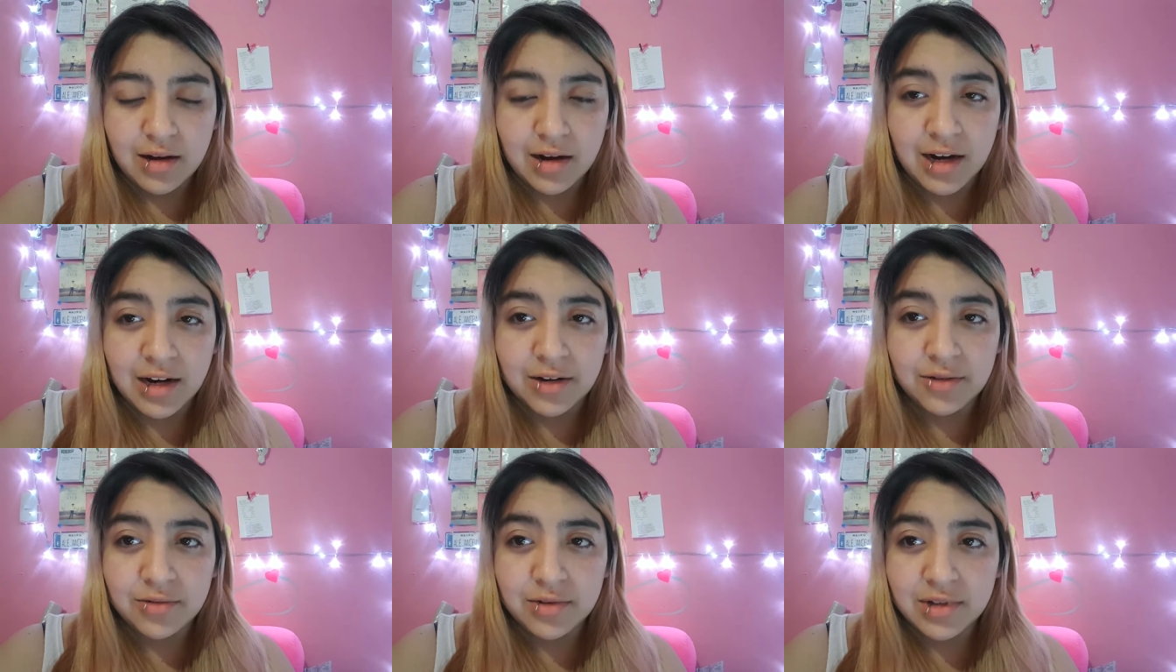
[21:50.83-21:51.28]

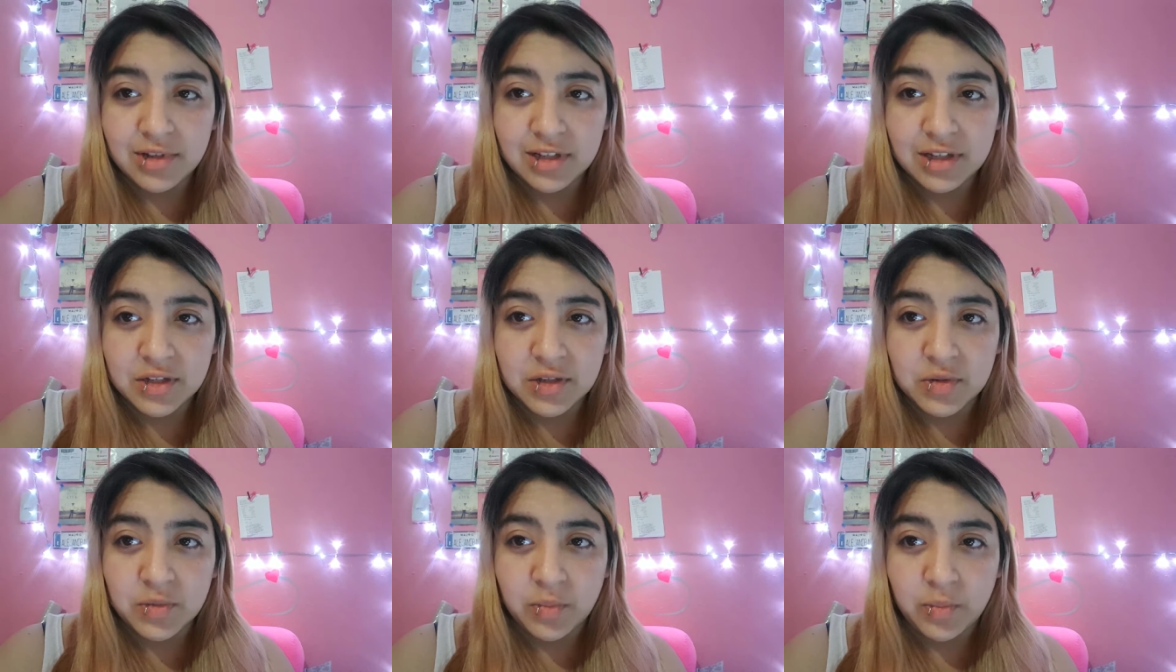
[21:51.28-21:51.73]
I
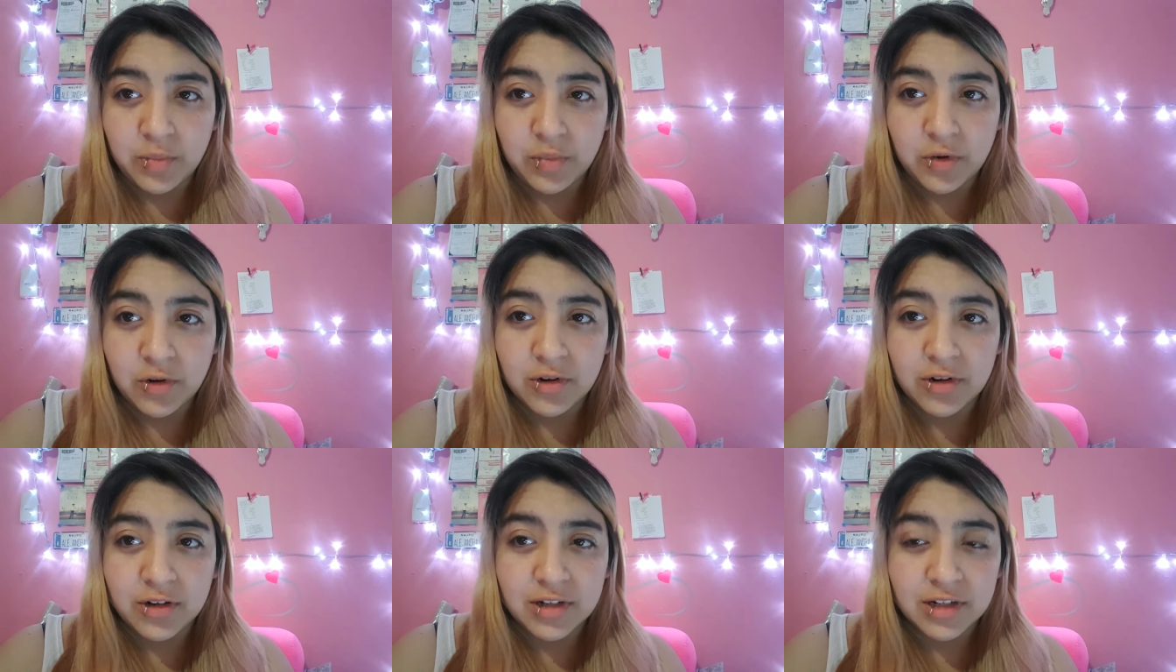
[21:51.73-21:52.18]
really
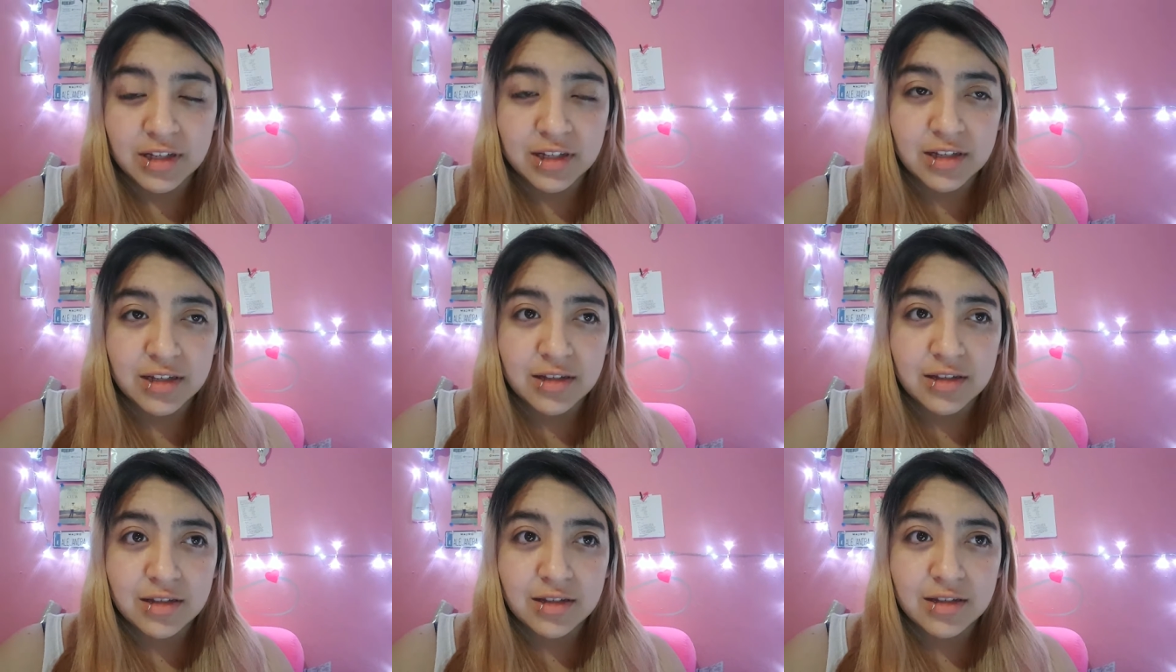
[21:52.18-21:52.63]

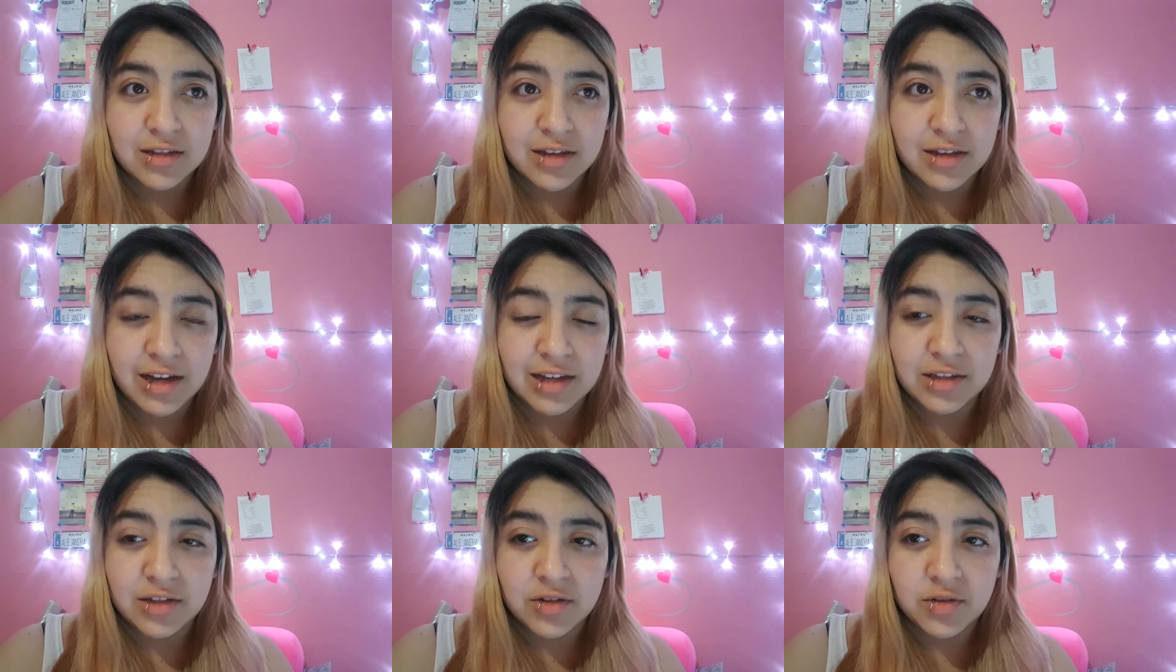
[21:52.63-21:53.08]
support
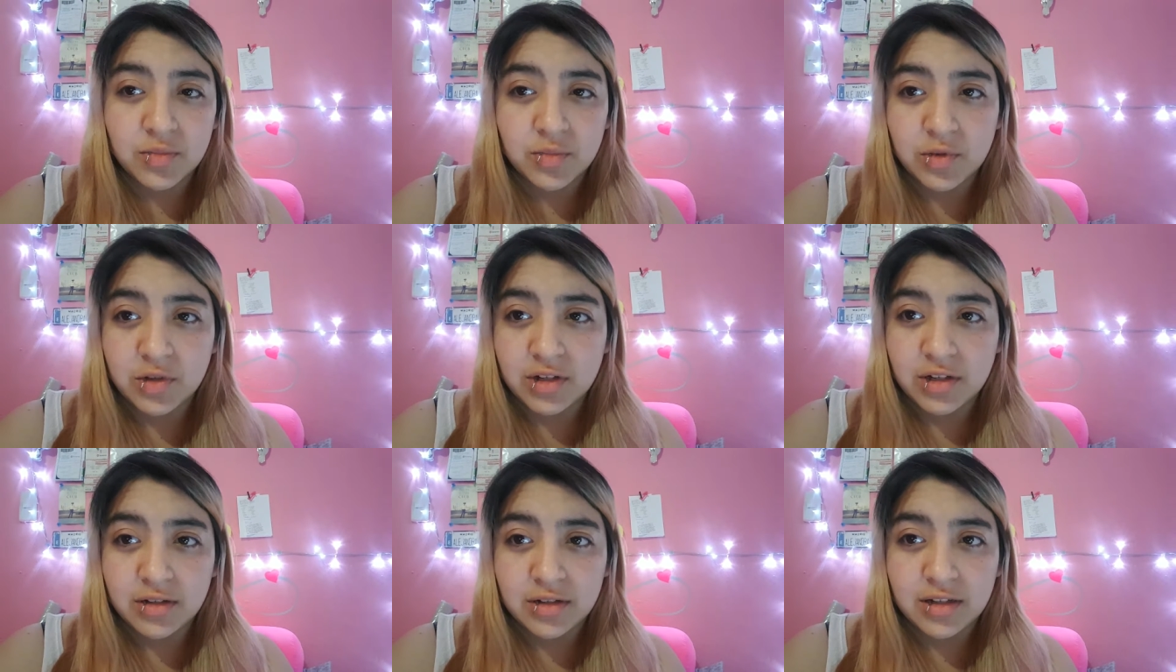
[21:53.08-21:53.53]
that
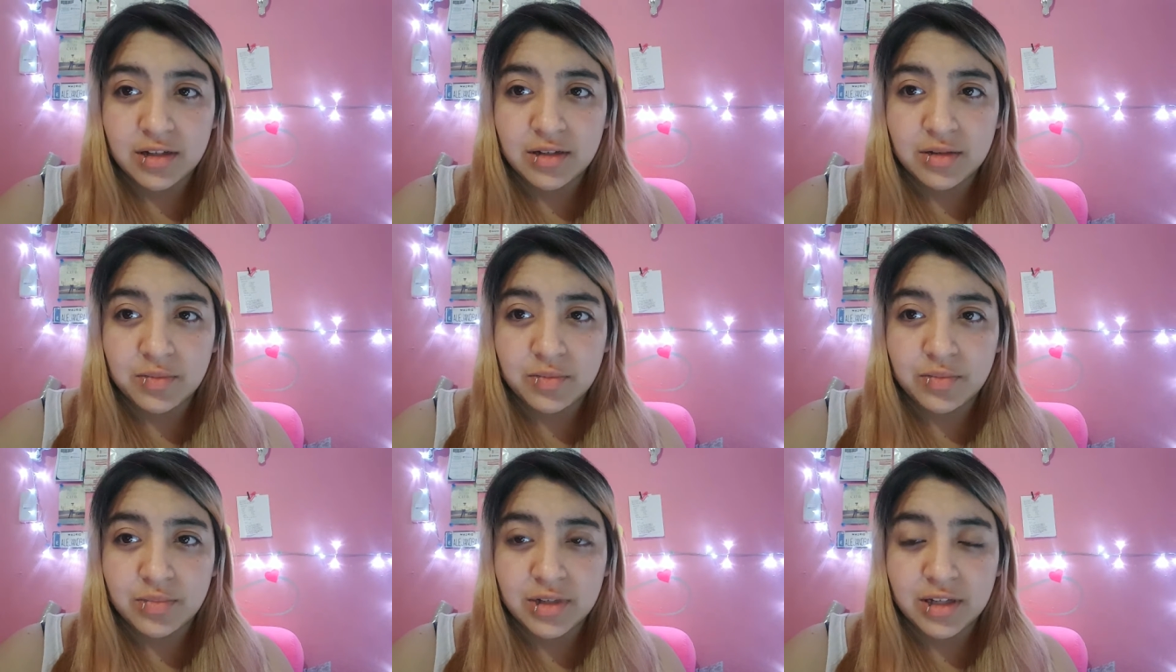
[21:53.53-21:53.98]

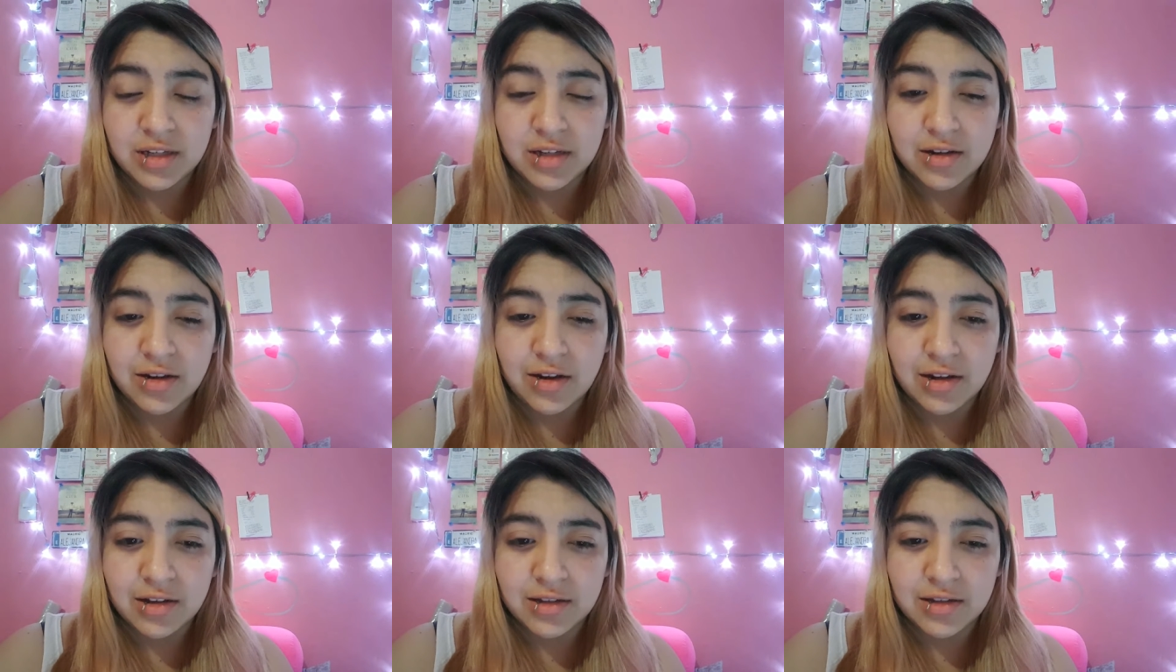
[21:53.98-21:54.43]
community
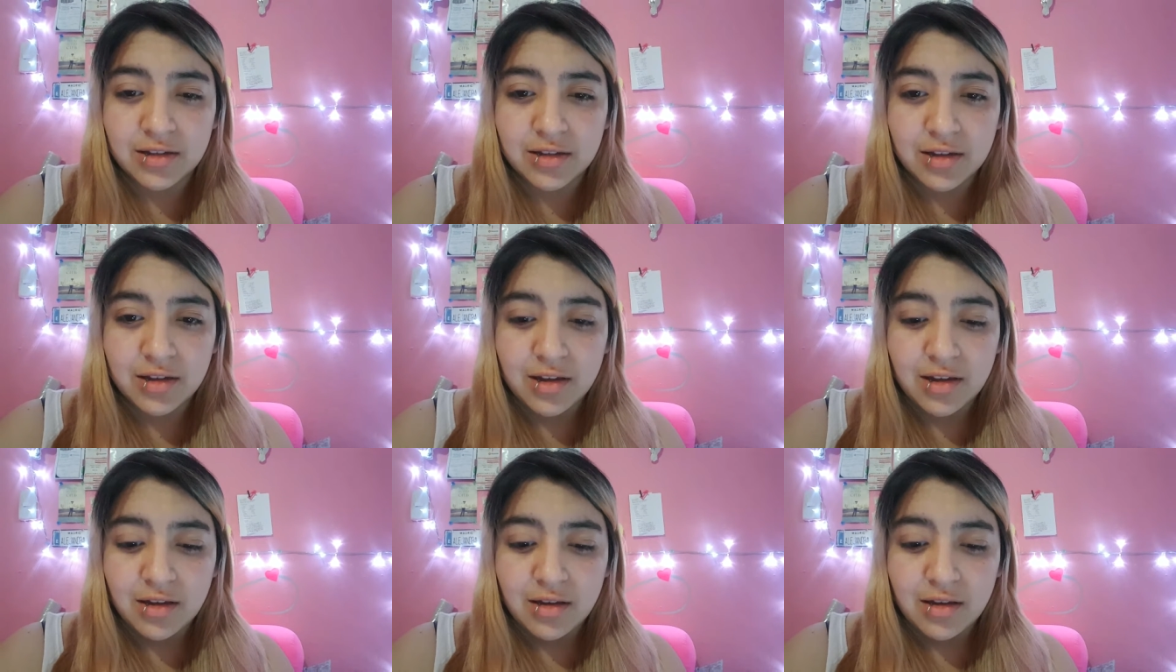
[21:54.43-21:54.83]
because